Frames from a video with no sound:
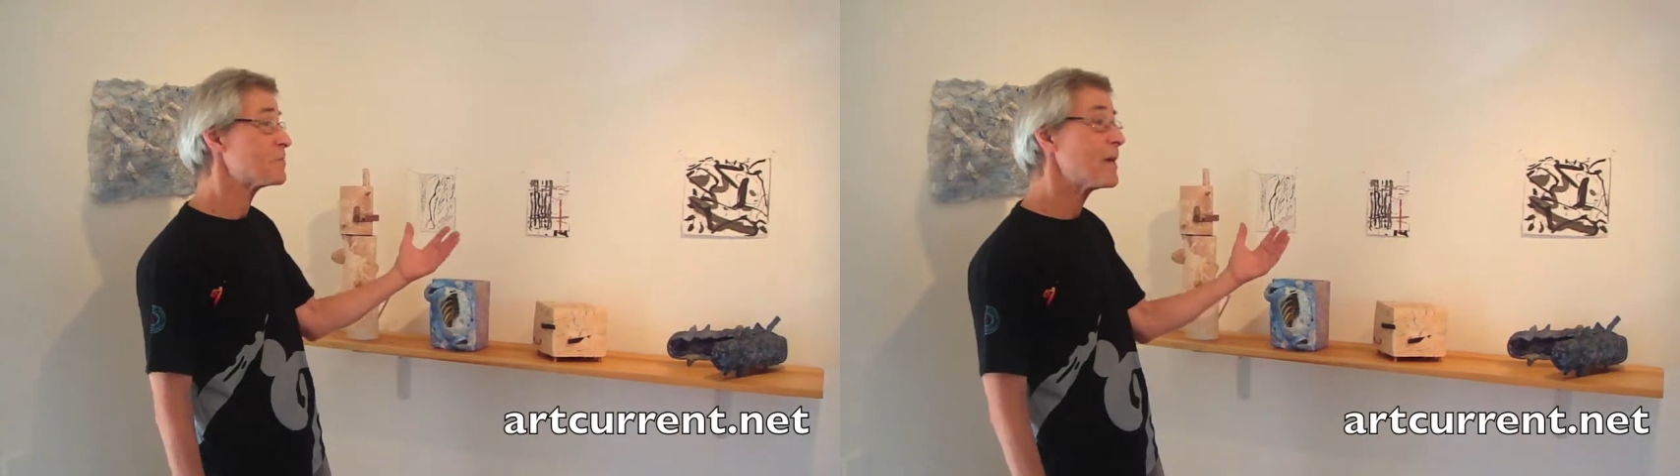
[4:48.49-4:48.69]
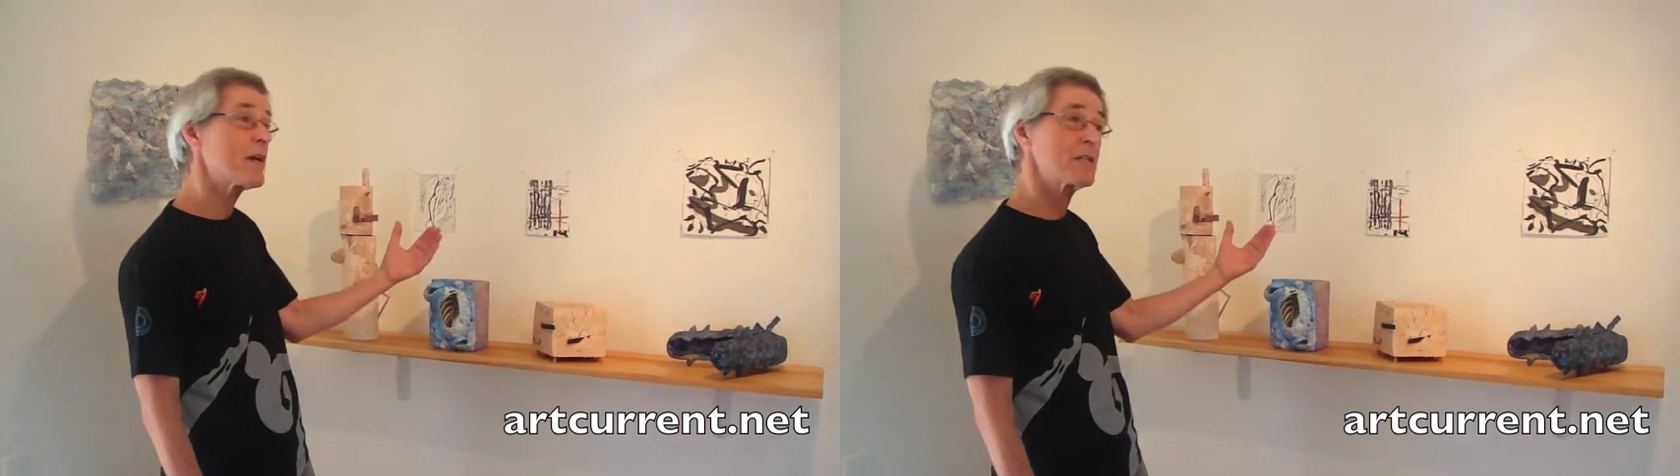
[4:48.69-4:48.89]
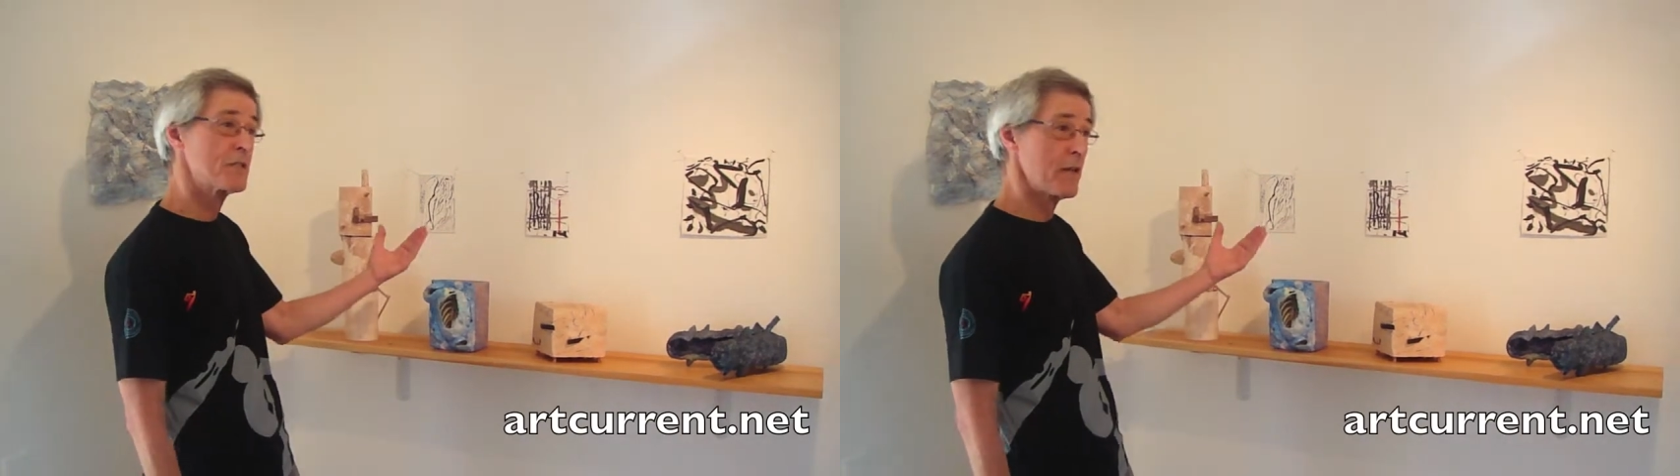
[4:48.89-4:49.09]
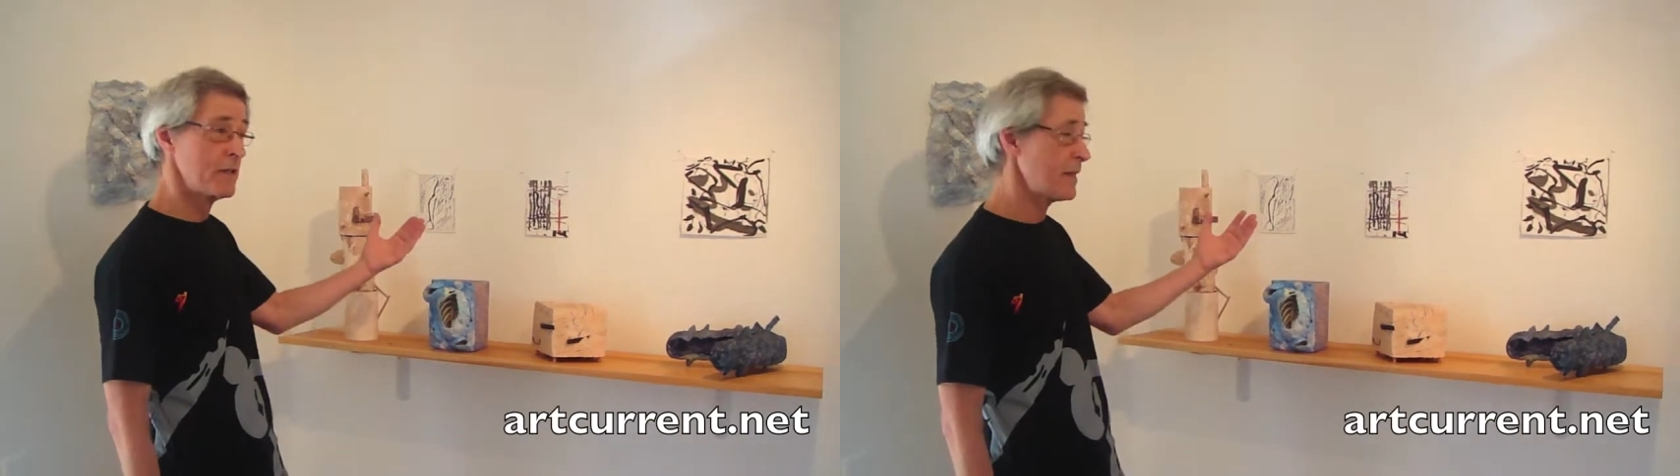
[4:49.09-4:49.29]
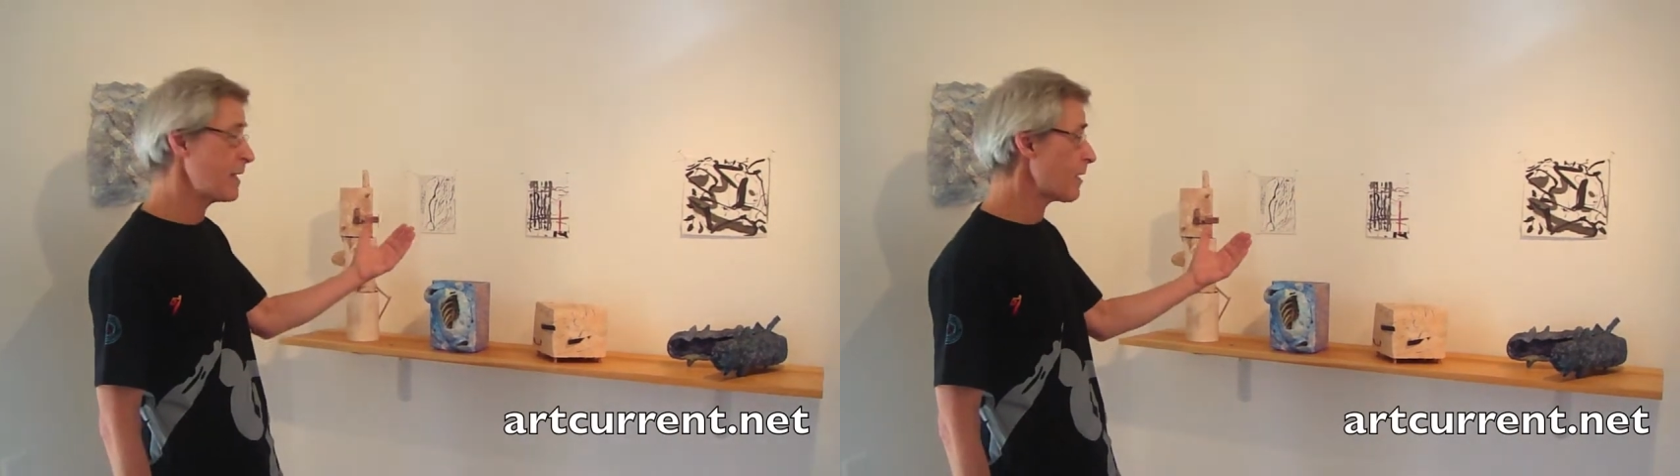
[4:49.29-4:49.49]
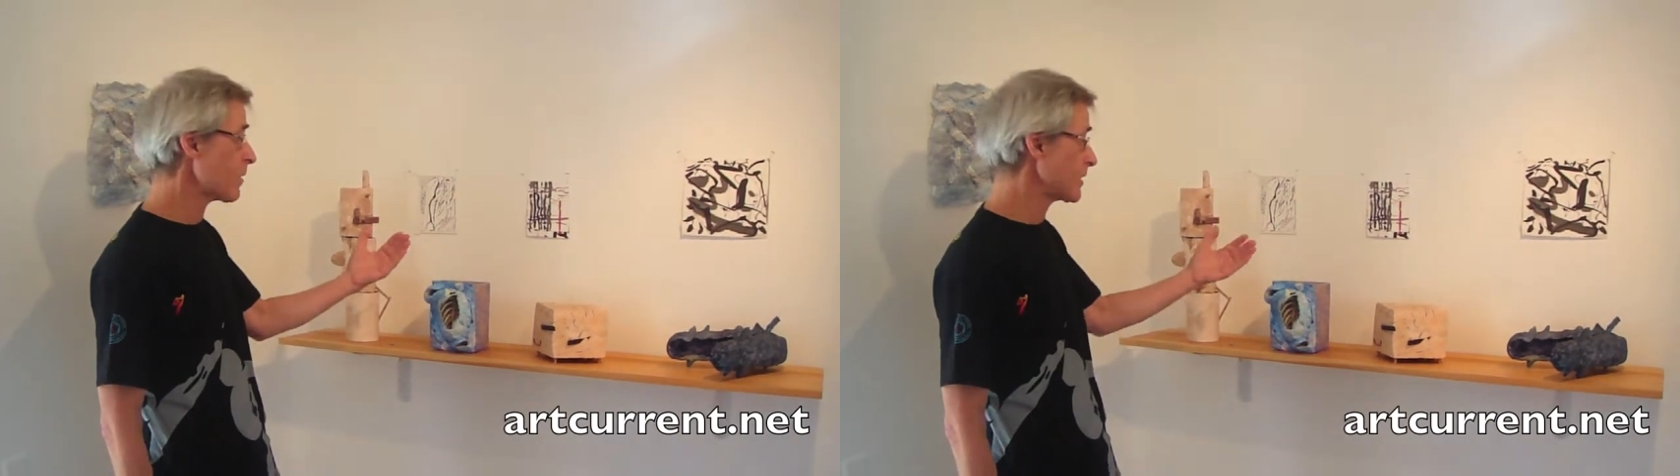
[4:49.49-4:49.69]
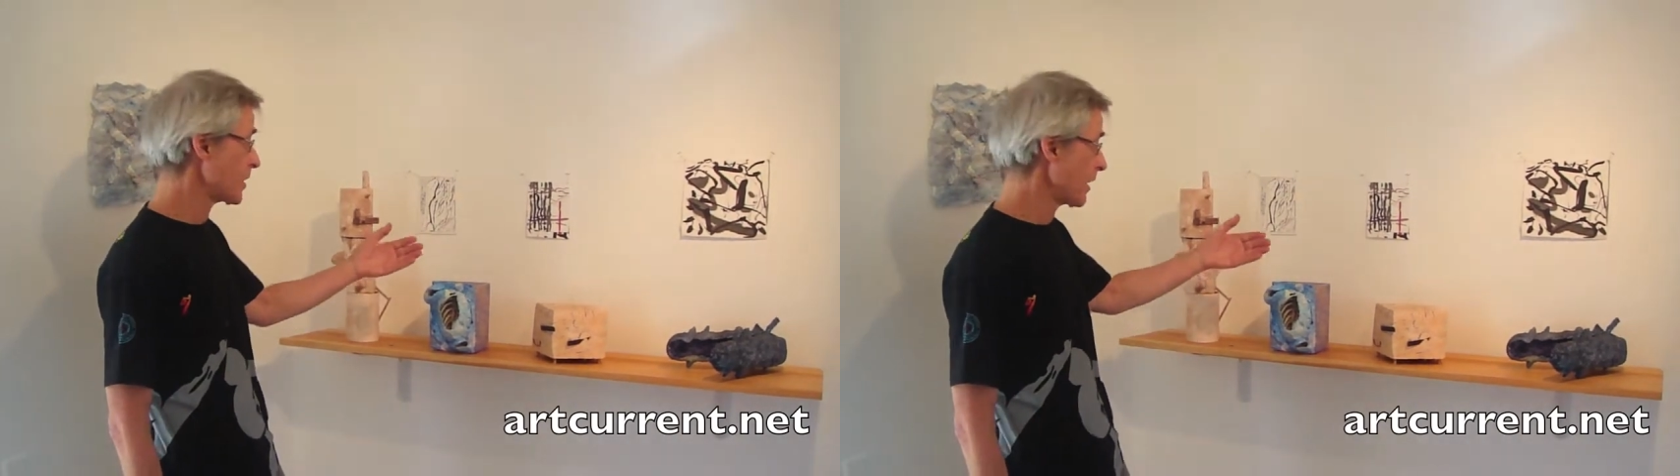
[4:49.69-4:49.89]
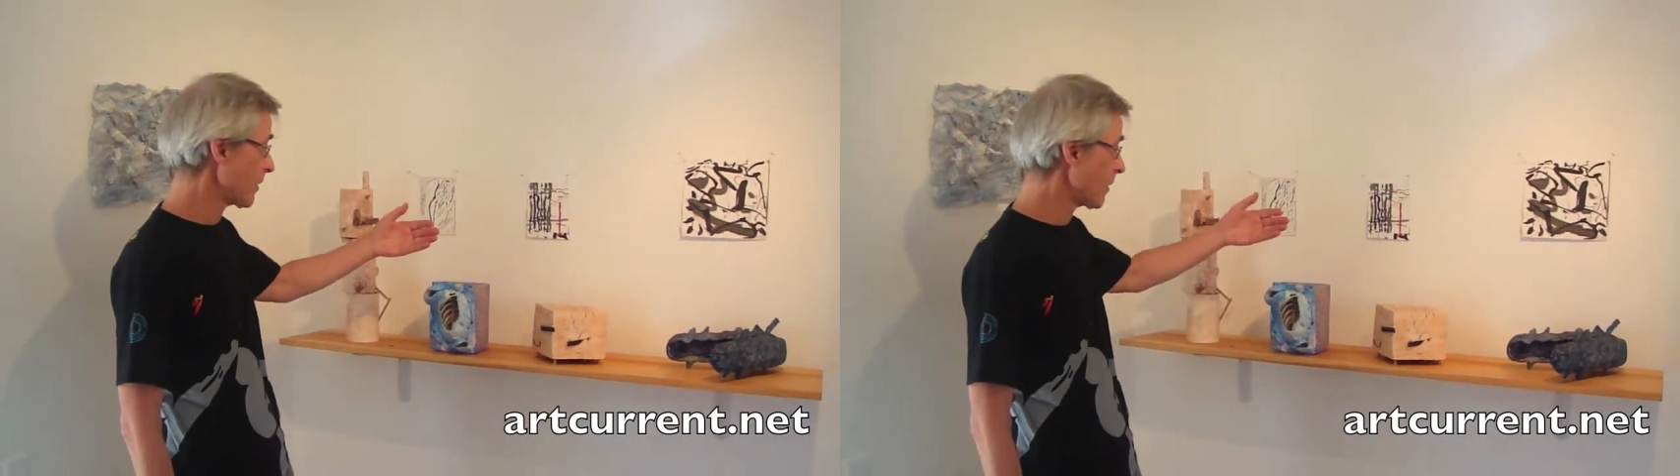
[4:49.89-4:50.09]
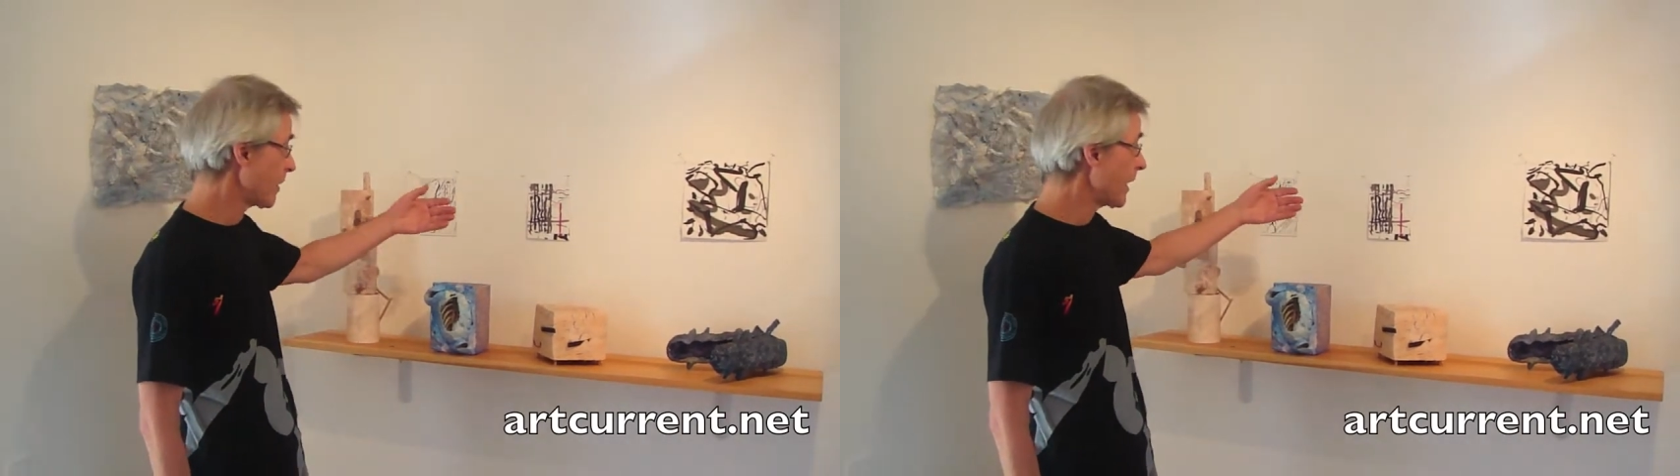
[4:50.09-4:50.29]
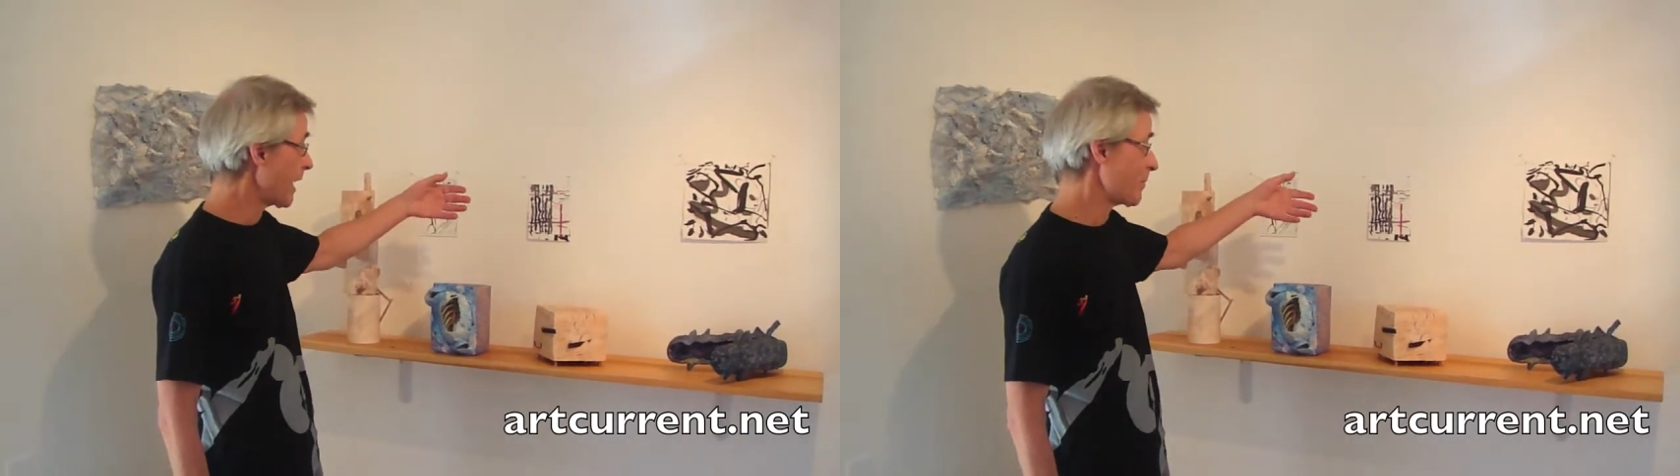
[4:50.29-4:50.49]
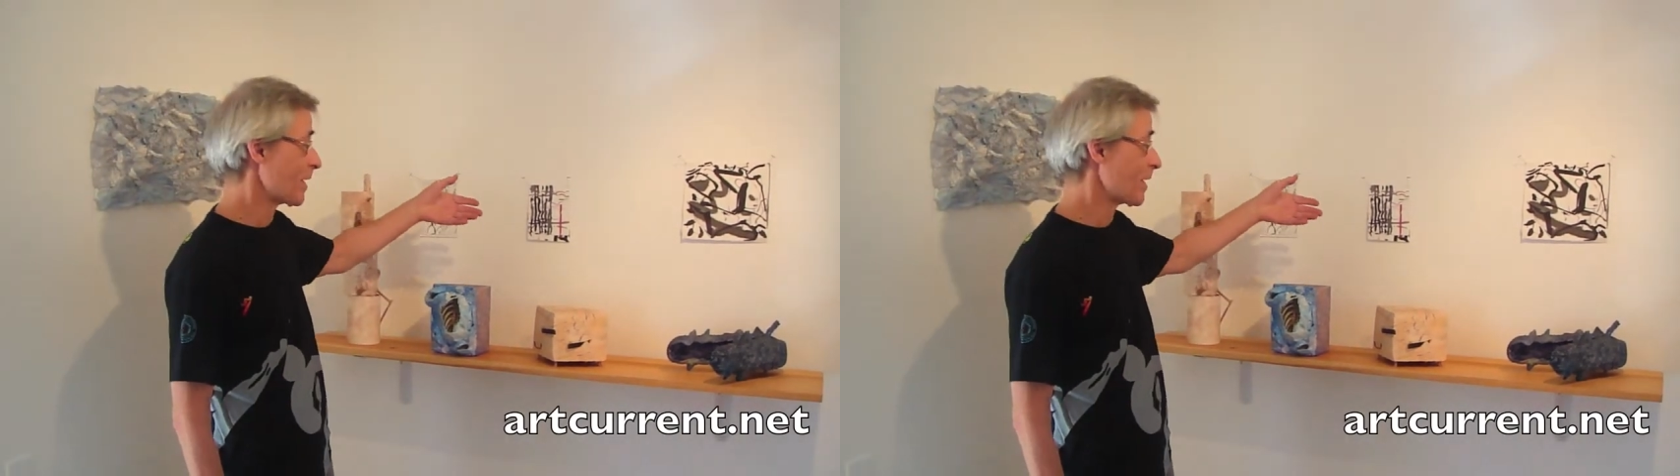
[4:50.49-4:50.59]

just because they're near each other,